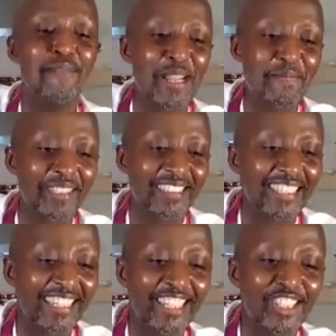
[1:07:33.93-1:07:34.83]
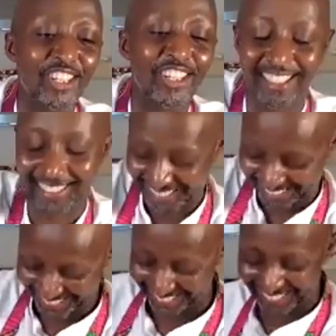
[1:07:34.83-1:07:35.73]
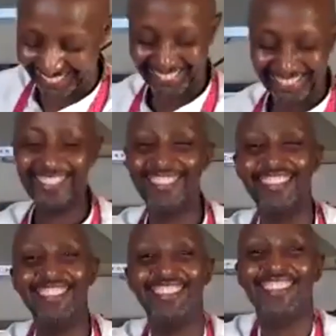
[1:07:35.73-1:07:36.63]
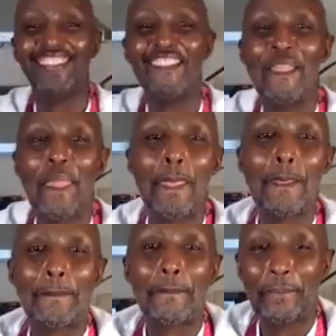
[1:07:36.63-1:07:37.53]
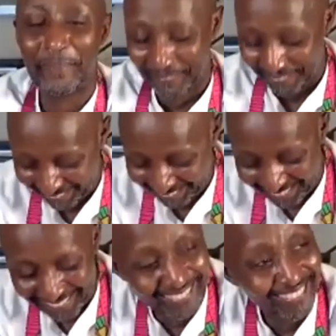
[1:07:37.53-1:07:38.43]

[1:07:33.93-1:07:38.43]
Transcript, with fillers: Bon appetit. Enjoy. We, we, we kind of want to see her take a bite, but I think we'll